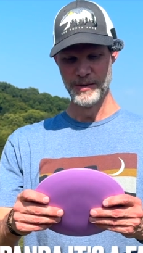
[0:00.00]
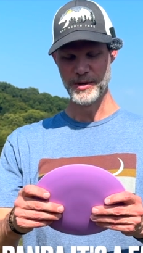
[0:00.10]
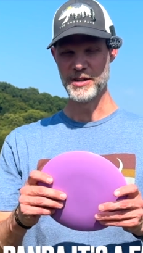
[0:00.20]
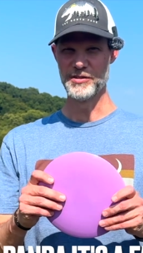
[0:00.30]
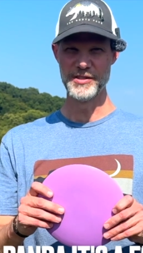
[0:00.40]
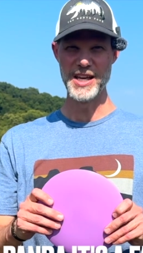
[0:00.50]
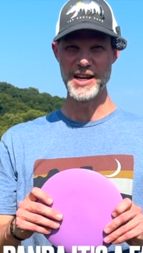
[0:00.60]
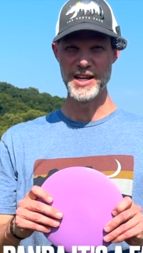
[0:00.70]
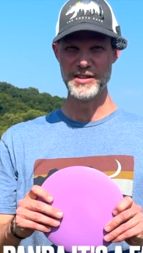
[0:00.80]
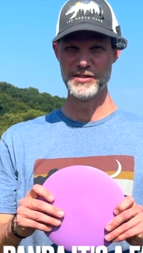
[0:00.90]
because of
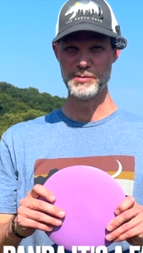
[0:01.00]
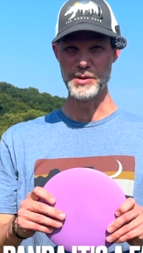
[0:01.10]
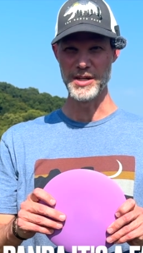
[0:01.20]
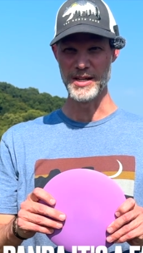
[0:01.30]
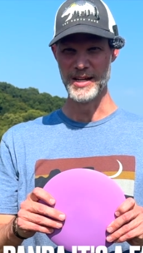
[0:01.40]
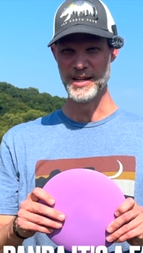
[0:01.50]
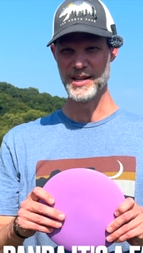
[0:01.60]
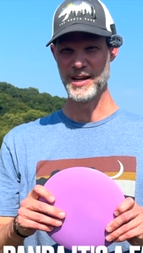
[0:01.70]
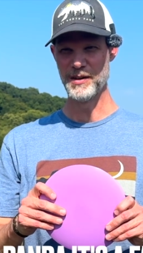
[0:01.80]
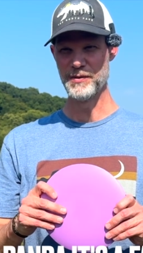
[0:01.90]
that eight speed.
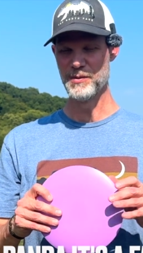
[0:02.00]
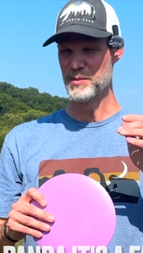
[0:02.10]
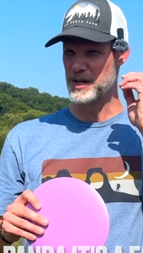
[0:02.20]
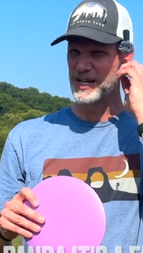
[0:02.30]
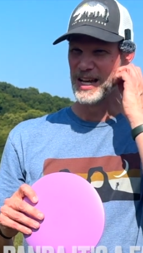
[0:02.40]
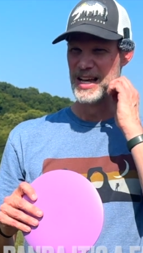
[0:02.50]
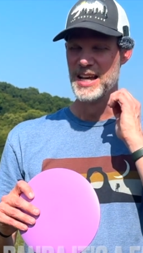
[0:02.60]
Uh, for me,